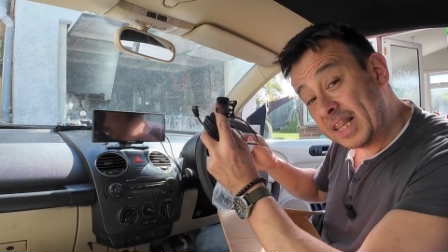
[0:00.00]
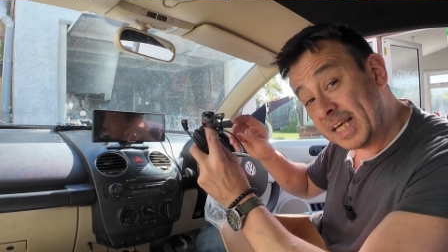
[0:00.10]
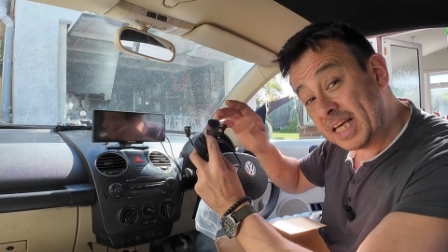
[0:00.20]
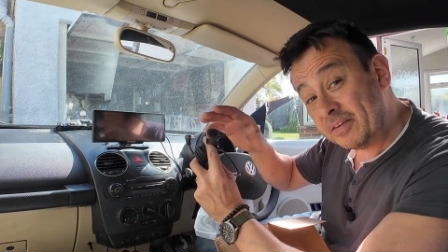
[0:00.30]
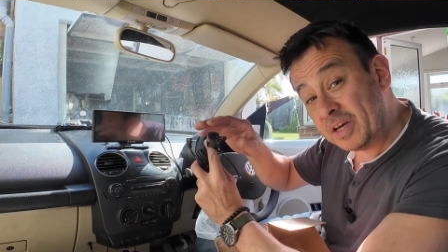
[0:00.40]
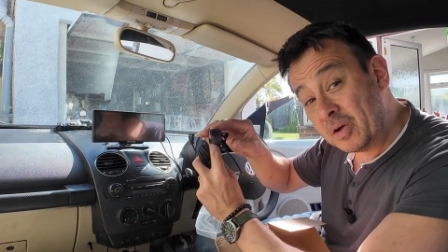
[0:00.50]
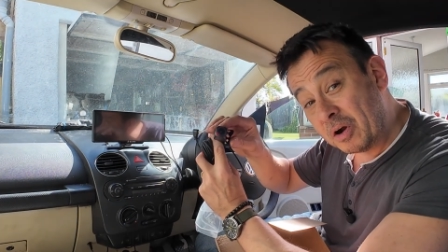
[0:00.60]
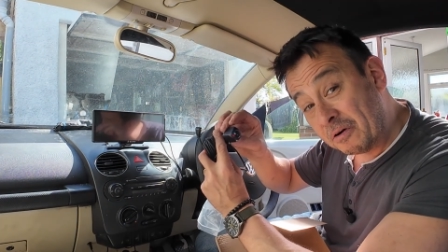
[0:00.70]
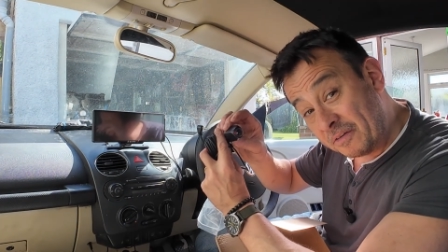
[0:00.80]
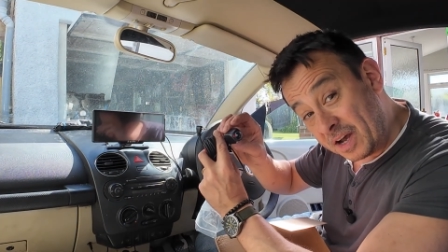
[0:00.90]
They give you
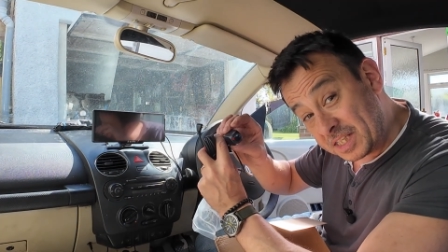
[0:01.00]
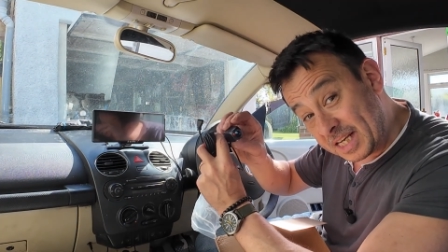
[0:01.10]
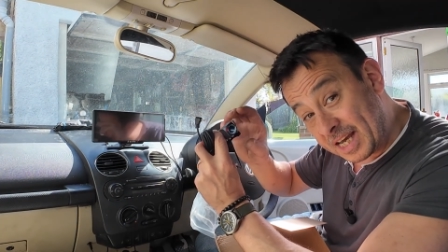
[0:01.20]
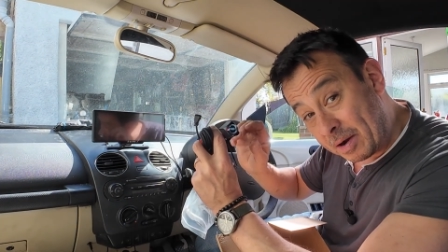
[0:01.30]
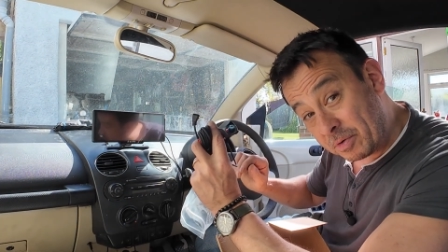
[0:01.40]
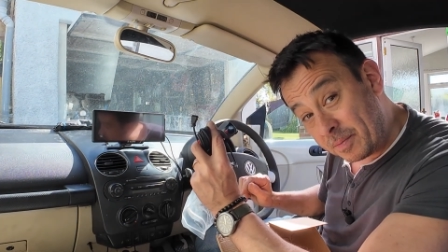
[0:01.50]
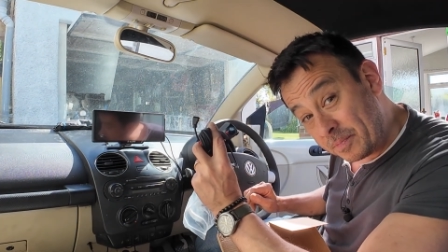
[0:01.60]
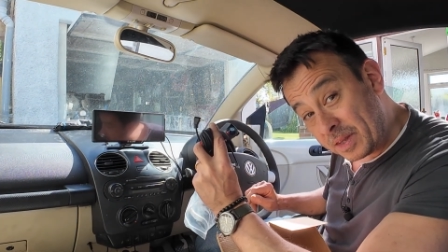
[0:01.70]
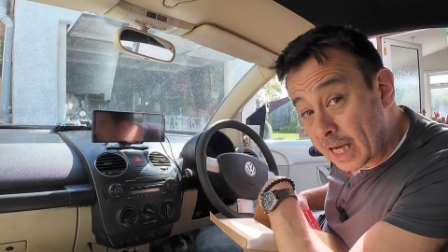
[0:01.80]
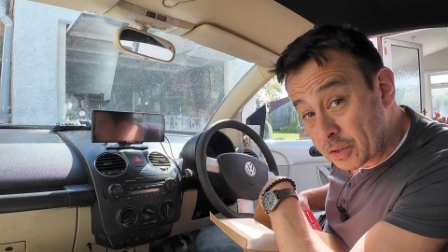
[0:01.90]
a reversing camera,
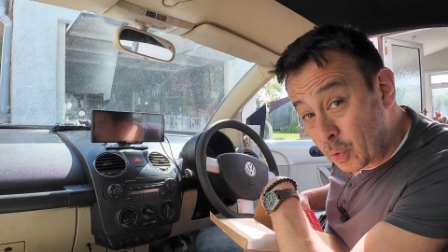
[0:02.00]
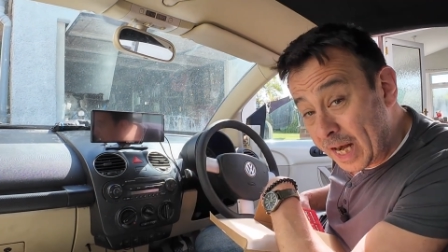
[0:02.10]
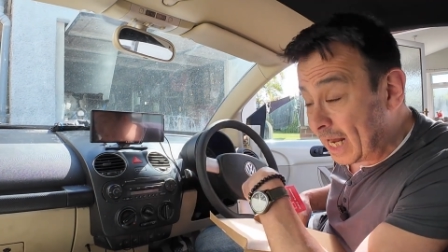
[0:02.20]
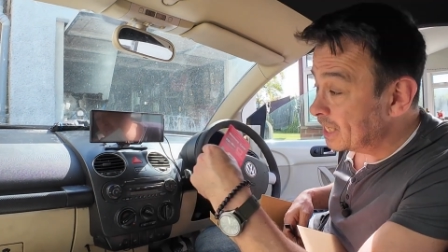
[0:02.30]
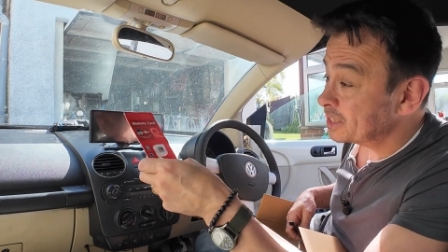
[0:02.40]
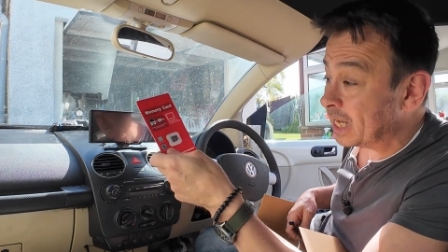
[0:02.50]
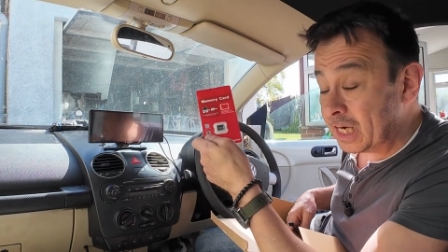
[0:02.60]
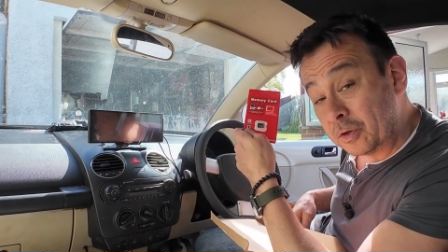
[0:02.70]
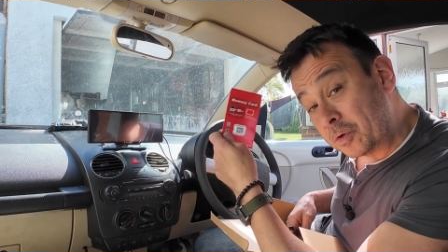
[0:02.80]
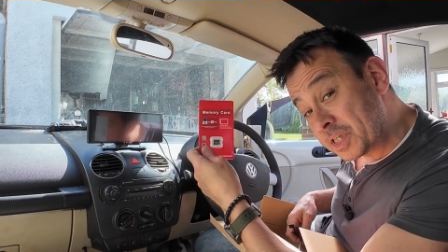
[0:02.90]
as well as a
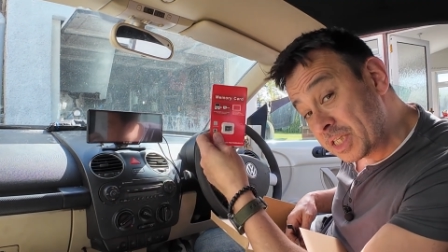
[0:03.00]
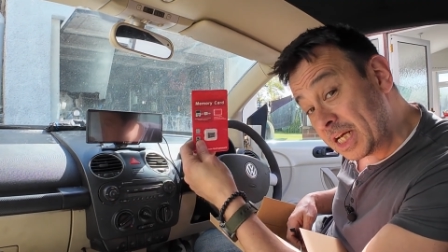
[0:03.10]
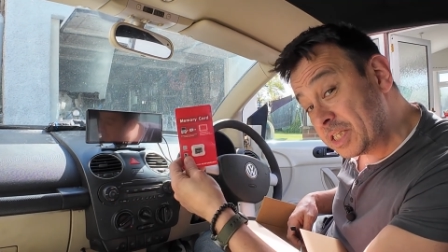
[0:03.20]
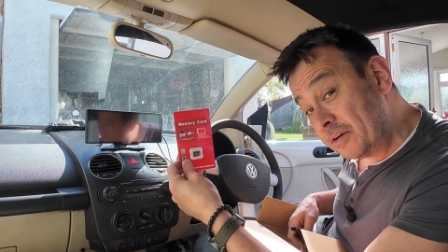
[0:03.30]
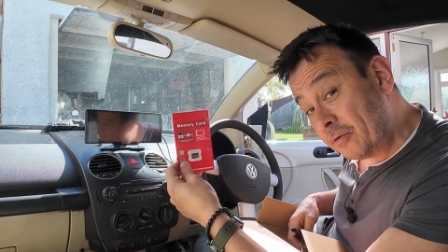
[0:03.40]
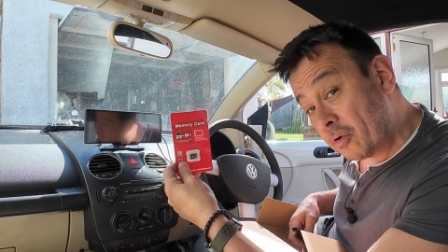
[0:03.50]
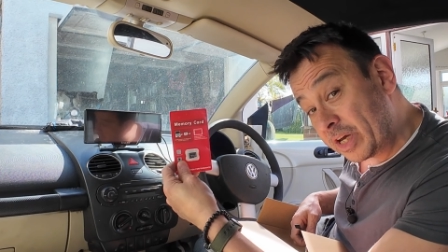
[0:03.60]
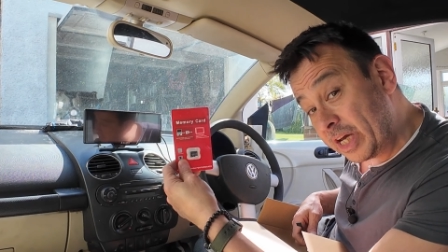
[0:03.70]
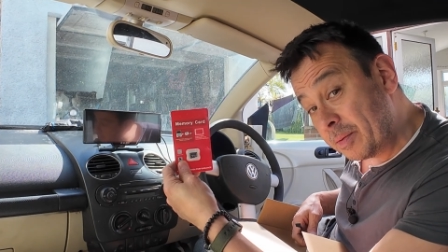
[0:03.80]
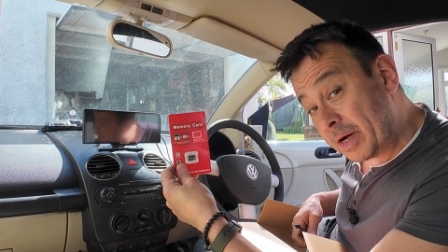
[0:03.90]
little 64
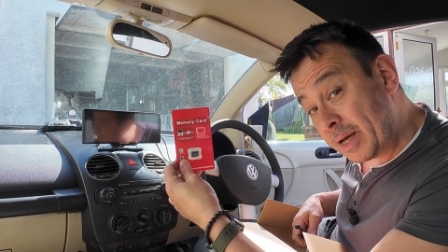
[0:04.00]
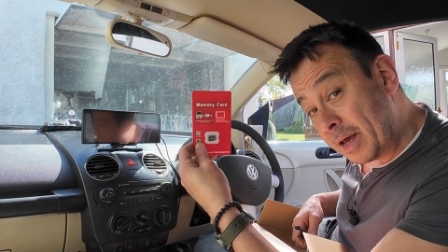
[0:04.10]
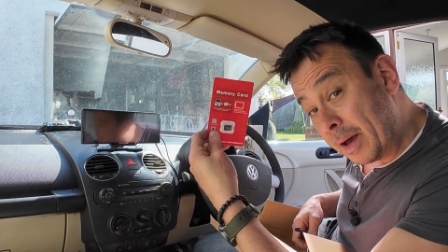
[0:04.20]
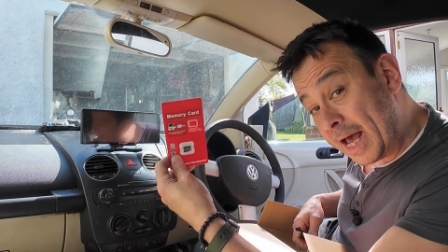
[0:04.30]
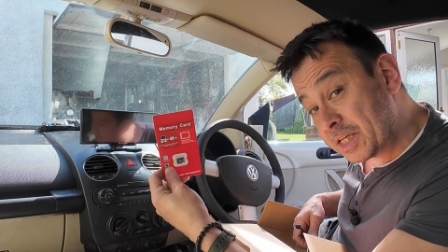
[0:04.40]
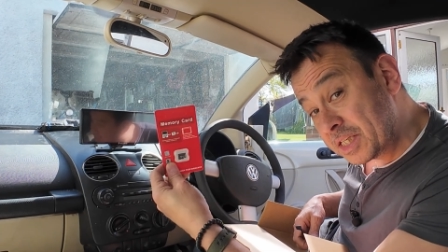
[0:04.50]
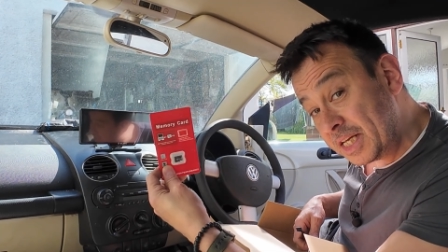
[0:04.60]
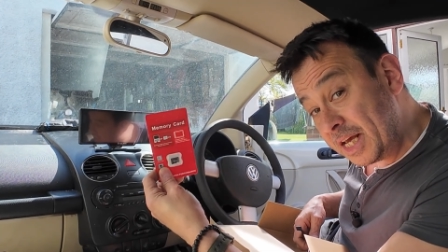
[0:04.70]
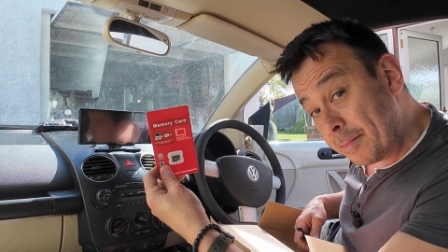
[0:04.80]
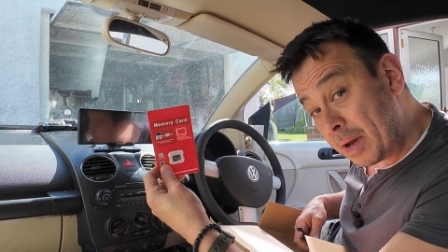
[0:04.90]
gigabyte
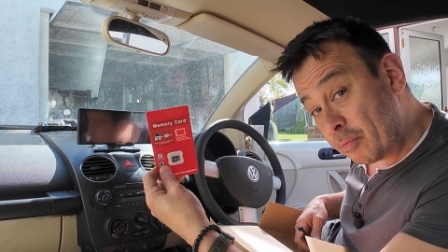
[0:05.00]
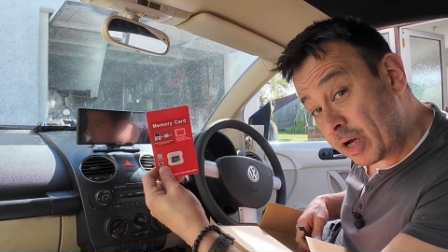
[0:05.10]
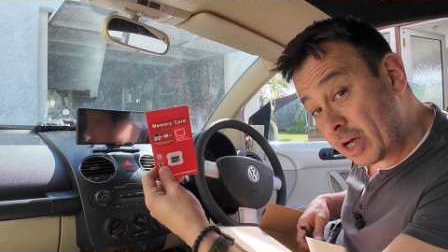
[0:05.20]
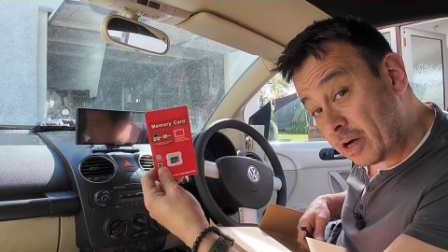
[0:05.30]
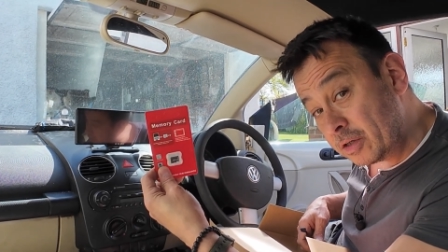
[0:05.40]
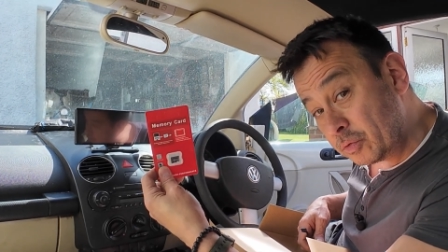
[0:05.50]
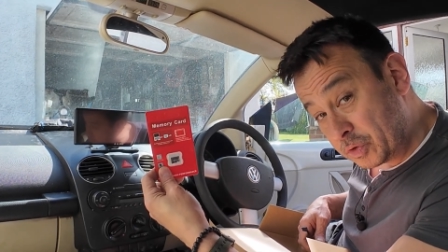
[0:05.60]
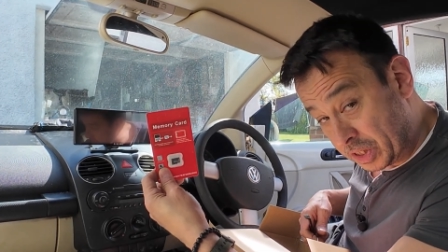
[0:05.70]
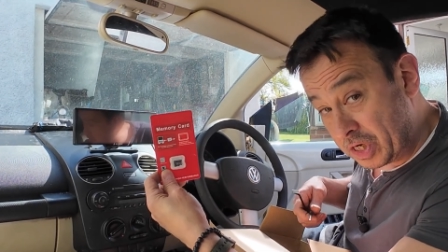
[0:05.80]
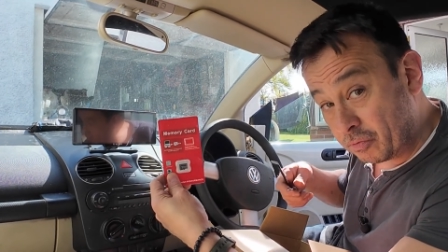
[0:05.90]
SD memory card,
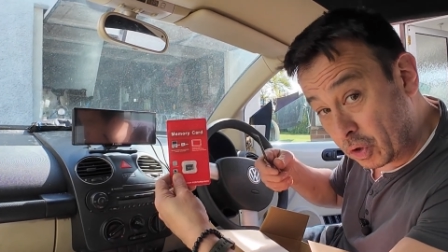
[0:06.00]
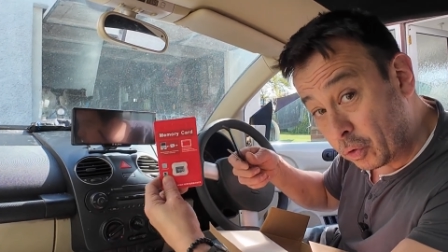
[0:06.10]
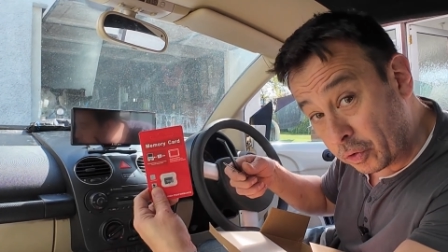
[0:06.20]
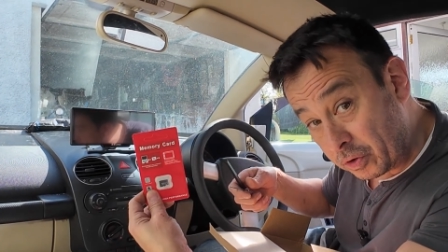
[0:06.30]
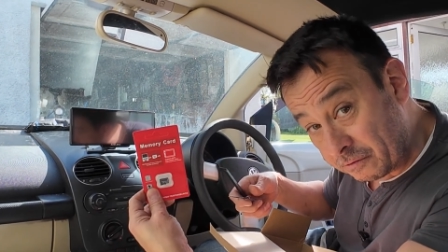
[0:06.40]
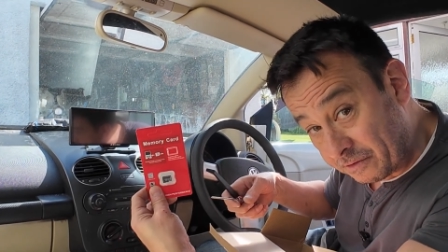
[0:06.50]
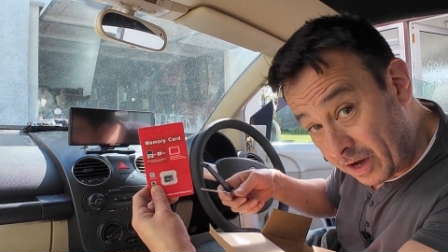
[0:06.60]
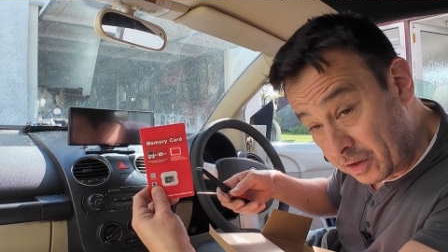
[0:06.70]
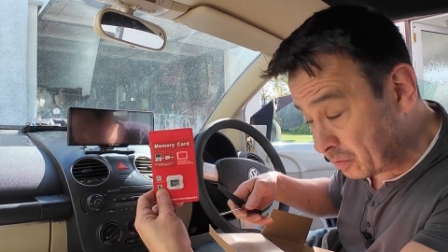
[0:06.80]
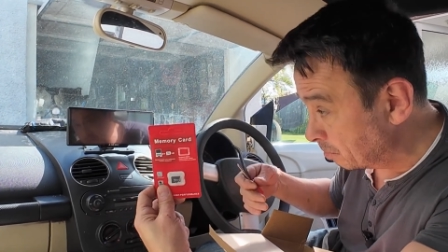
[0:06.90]
so you can record all your
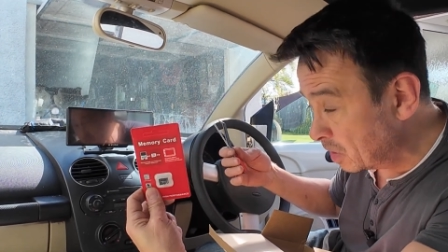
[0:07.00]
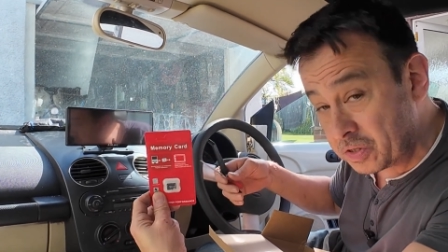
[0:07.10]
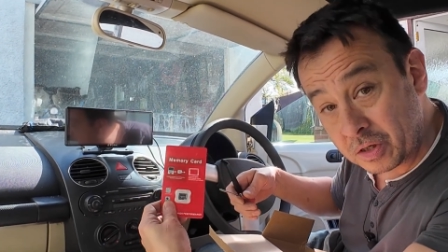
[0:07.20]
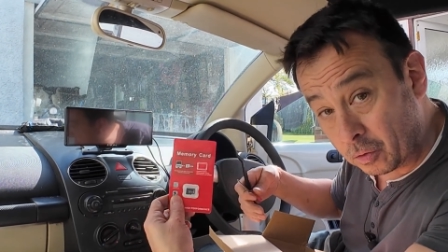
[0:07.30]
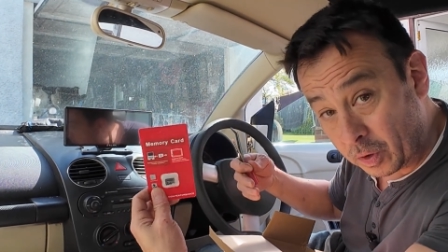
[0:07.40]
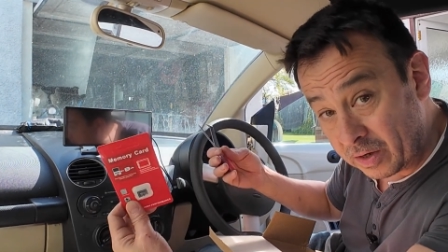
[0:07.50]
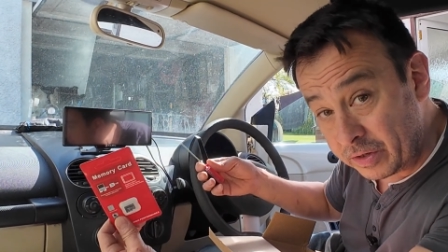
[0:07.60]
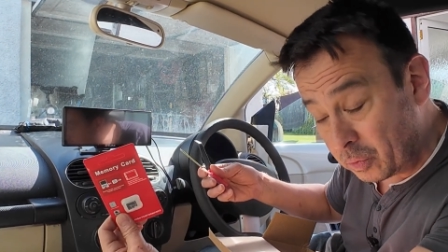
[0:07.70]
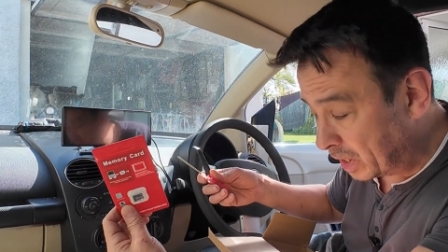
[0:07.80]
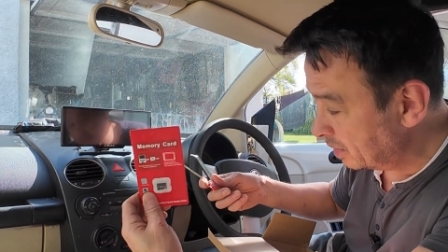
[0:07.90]
files or music or whatever
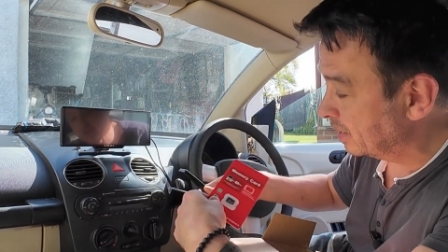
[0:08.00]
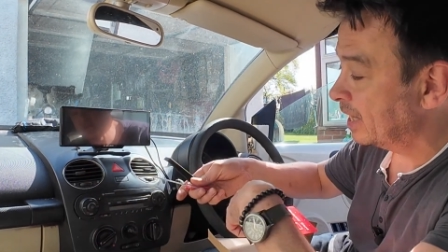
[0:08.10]
you want.